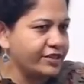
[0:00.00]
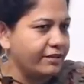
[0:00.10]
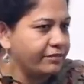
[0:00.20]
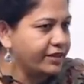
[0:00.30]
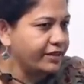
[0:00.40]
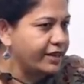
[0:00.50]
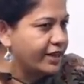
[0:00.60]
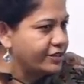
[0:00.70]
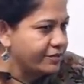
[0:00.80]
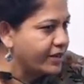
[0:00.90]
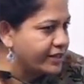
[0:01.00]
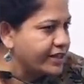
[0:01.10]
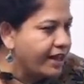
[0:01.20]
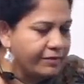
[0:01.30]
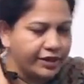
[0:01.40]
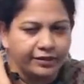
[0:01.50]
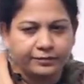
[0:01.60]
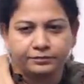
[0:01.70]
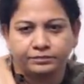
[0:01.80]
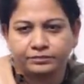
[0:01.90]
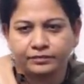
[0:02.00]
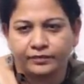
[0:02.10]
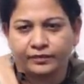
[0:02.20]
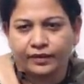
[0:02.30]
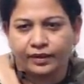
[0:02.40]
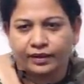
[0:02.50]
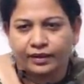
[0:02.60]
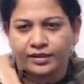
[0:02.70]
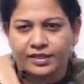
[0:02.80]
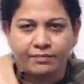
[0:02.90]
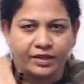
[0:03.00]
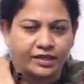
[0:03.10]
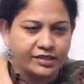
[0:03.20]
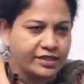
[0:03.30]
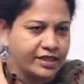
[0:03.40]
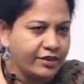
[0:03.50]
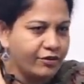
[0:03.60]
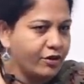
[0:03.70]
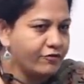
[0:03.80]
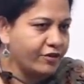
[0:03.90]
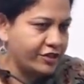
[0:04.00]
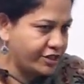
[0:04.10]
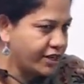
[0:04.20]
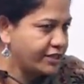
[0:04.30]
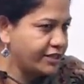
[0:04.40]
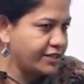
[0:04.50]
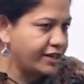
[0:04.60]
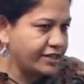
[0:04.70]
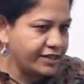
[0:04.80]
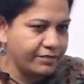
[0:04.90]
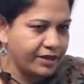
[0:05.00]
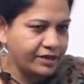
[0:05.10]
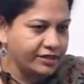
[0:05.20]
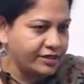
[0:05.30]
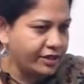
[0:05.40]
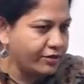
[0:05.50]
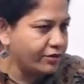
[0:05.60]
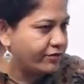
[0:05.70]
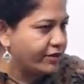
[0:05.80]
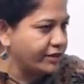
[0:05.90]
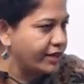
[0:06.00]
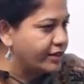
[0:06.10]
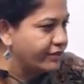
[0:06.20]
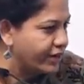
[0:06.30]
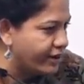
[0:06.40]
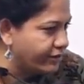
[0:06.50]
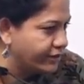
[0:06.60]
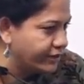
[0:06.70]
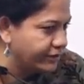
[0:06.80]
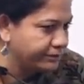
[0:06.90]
something that has to be examined. Some cultures are known for trust, and some cultures are known for the other way around.